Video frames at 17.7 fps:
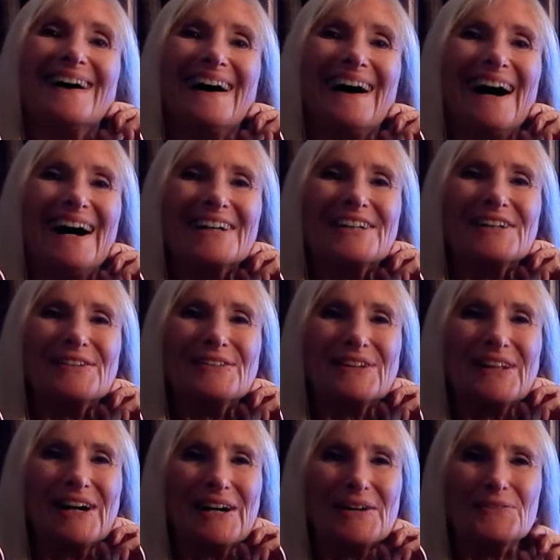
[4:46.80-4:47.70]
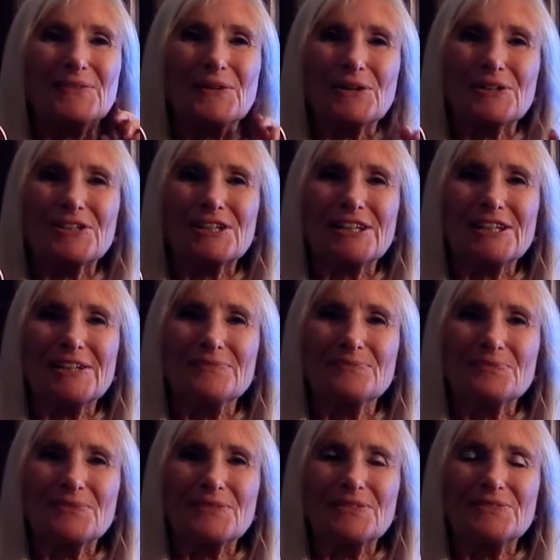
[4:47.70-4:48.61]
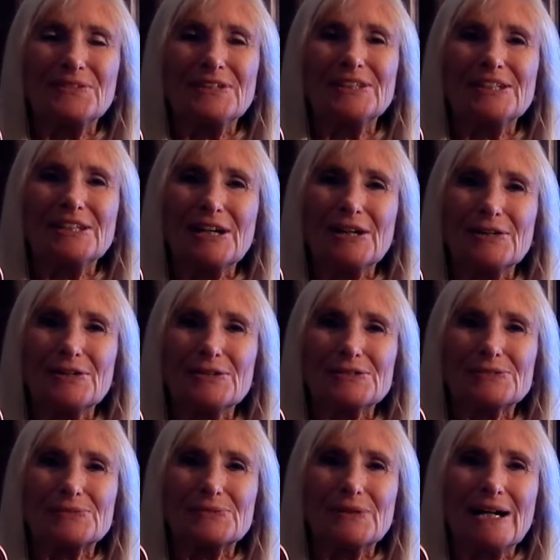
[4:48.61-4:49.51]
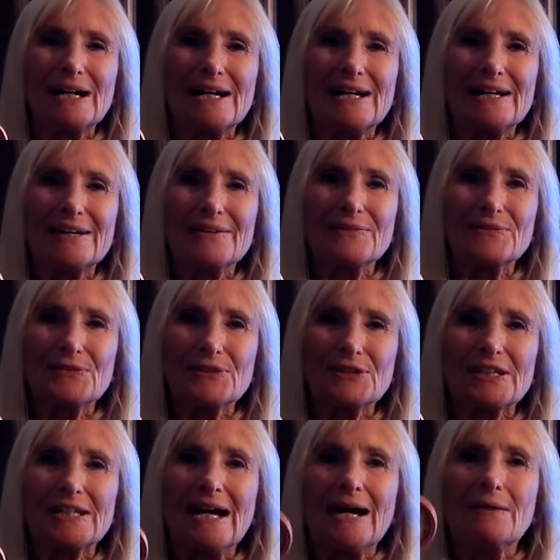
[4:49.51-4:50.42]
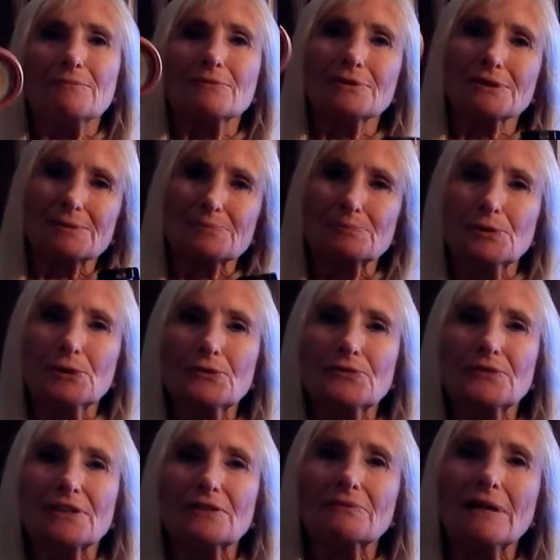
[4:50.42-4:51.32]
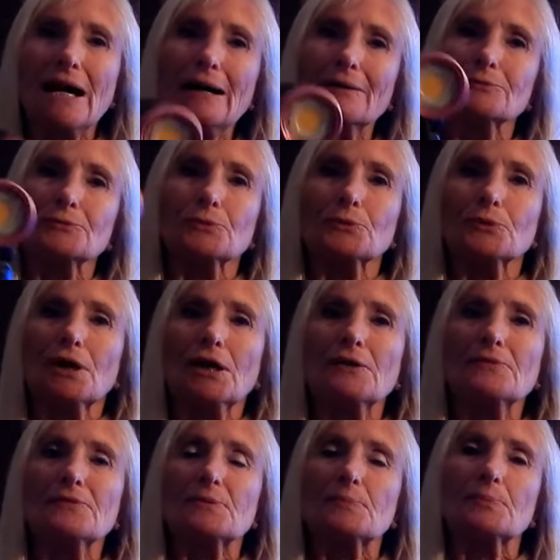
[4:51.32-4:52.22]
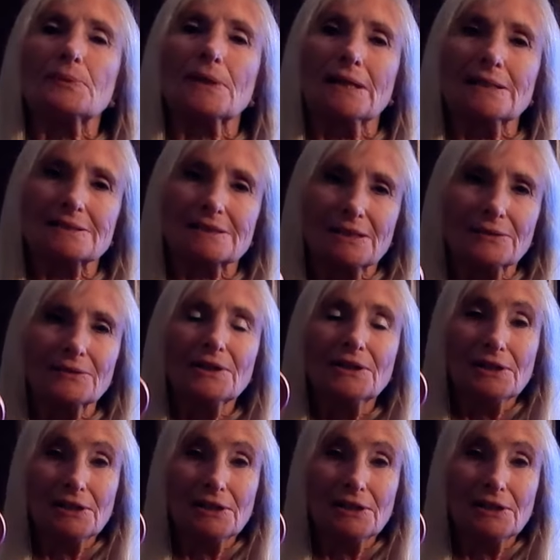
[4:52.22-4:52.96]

I don't like watching videos where the camera is moving around all over the place, so